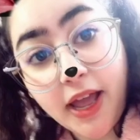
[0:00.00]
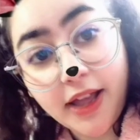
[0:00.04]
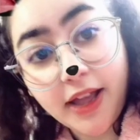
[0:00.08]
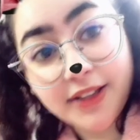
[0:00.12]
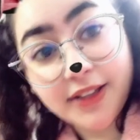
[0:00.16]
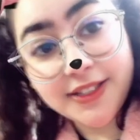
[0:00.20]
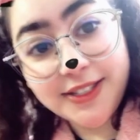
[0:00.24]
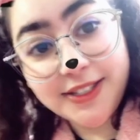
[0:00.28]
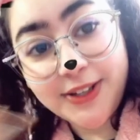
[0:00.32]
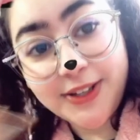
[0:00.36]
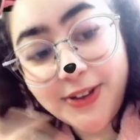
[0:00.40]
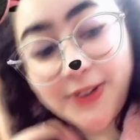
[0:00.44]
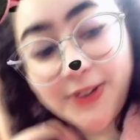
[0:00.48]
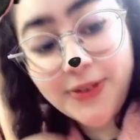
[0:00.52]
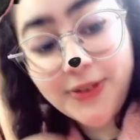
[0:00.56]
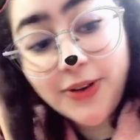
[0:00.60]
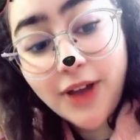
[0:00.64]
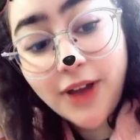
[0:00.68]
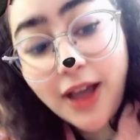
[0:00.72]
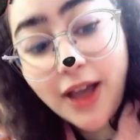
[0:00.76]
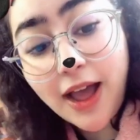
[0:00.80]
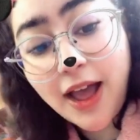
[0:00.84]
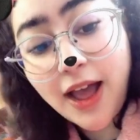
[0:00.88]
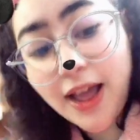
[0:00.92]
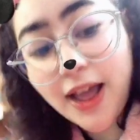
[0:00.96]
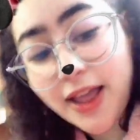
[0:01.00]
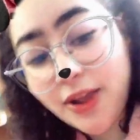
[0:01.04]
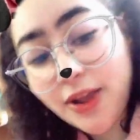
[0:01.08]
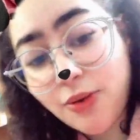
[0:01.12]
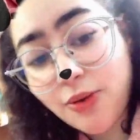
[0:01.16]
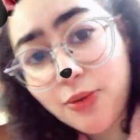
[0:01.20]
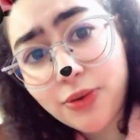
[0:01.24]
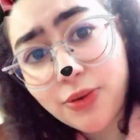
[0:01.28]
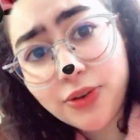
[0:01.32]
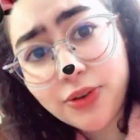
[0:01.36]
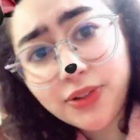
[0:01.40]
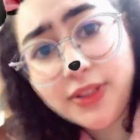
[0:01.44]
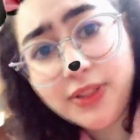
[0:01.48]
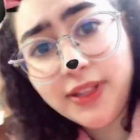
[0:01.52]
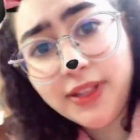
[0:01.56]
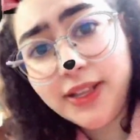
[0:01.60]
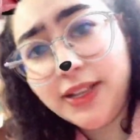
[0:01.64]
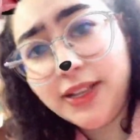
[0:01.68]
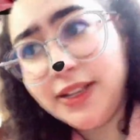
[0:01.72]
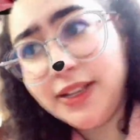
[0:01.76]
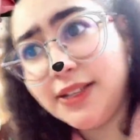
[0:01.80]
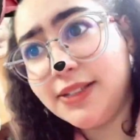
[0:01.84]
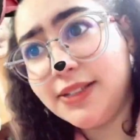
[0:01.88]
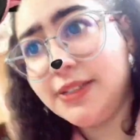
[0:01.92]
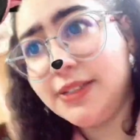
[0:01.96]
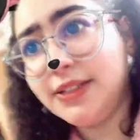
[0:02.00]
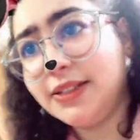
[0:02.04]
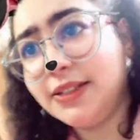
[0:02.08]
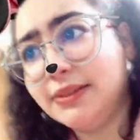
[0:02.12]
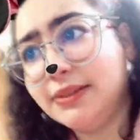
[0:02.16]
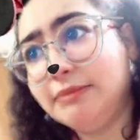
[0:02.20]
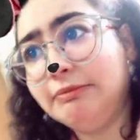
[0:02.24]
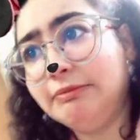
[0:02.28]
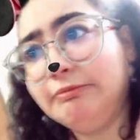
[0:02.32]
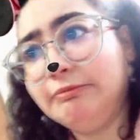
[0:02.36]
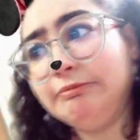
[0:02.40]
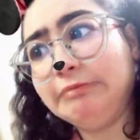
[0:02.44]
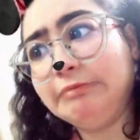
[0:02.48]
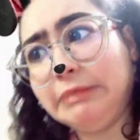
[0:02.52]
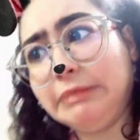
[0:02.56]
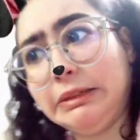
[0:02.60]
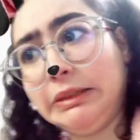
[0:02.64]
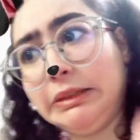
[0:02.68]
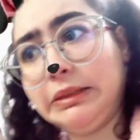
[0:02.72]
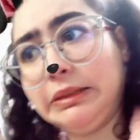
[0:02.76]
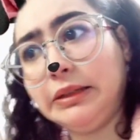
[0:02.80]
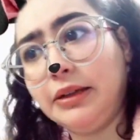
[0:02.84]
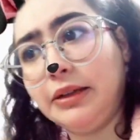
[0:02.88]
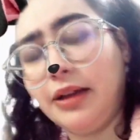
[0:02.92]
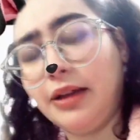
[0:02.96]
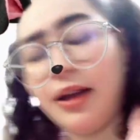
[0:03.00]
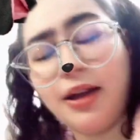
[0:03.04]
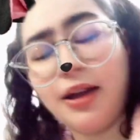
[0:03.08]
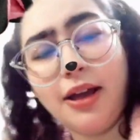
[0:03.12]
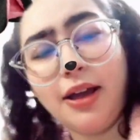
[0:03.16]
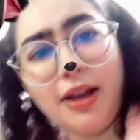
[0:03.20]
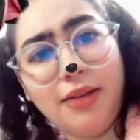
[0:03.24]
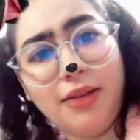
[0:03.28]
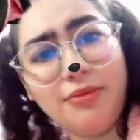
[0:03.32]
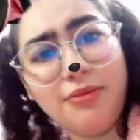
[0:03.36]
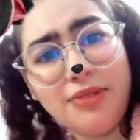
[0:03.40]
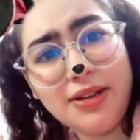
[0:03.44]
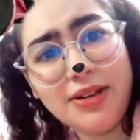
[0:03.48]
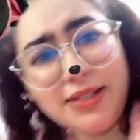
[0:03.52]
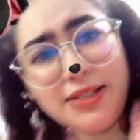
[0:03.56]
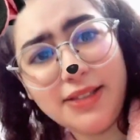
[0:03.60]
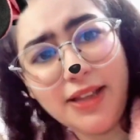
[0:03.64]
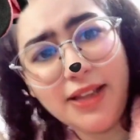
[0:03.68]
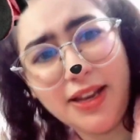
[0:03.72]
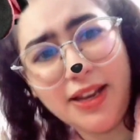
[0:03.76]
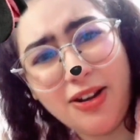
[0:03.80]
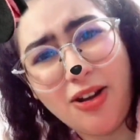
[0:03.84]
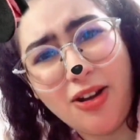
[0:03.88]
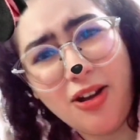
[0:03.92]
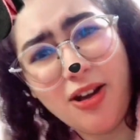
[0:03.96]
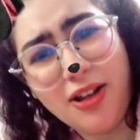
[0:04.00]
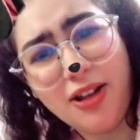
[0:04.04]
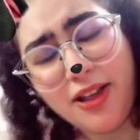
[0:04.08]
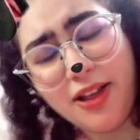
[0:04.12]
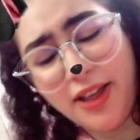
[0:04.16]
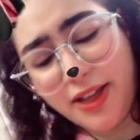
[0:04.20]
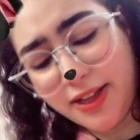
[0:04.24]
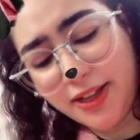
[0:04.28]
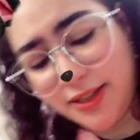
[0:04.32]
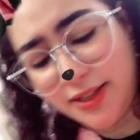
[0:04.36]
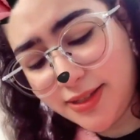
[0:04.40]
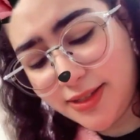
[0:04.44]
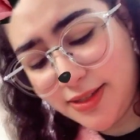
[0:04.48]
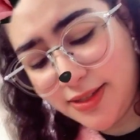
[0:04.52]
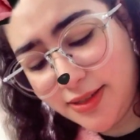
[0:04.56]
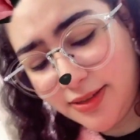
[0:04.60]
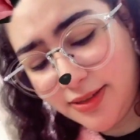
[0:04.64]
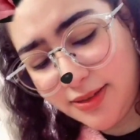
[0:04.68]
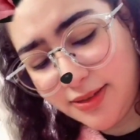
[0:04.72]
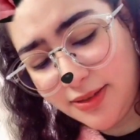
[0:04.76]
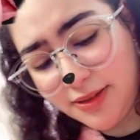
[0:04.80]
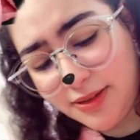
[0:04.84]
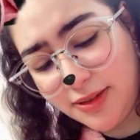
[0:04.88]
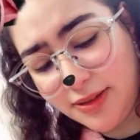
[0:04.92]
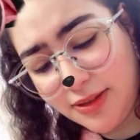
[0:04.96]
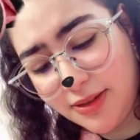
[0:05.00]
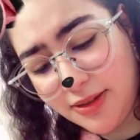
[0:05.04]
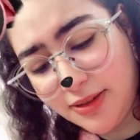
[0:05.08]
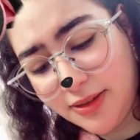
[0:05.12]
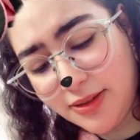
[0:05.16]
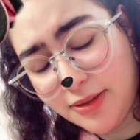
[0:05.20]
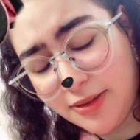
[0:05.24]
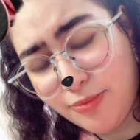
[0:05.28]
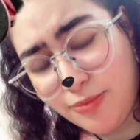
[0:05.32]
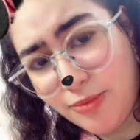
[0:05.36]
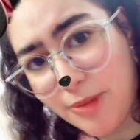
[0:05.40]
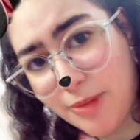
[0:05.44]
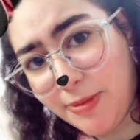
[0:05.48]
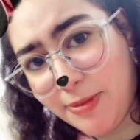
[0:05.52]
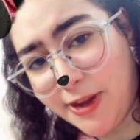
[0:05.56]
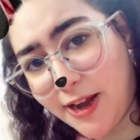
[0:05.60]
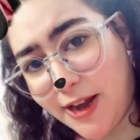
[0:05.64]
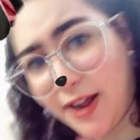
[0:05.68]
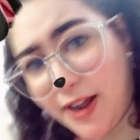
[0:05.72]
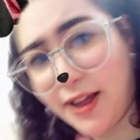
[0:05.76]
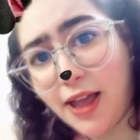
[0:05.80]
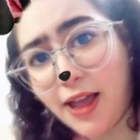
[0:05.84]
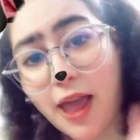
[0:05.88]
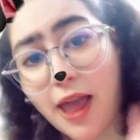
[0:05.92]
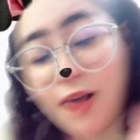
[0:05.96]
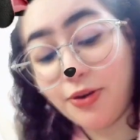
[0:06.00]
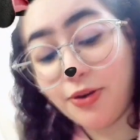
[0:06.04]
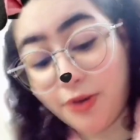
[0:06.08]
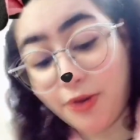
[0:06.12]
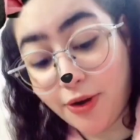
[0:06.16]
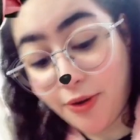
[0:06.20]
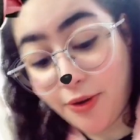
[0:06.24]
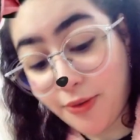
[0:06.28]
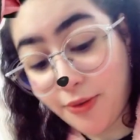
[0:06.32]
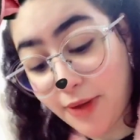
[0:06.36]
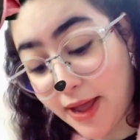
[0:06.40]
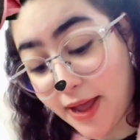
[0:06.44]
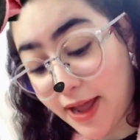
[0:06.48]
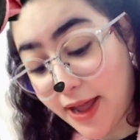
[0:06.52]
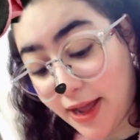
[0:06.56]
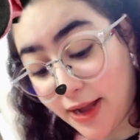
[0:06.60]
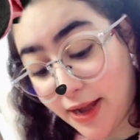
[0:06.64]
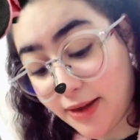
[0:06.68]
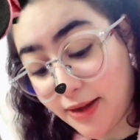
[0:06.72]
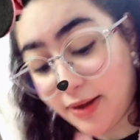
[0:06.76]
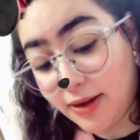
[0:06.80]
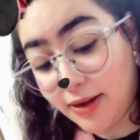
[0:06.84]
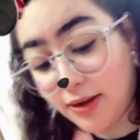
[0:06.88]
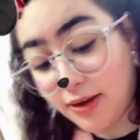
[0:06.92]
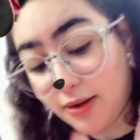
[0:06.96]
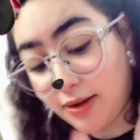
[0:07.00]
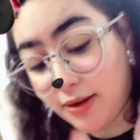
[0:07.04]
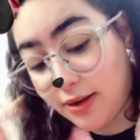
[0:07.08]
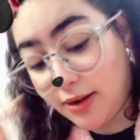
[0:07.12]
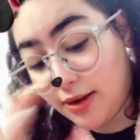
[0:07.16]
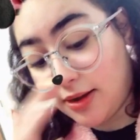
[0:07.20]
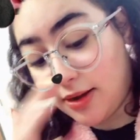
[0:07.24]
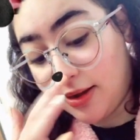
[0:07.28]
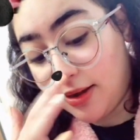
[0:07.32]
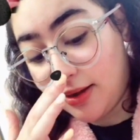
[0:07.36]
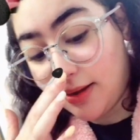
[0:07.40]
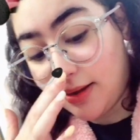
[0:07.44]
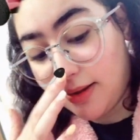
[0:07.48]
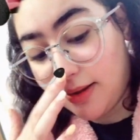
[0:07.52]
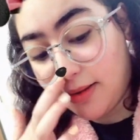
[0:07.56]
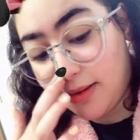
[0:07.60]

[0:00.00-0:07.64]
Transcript: yeah, so I ordered these, I want to say in August. Maybe not. I don't know. And uh,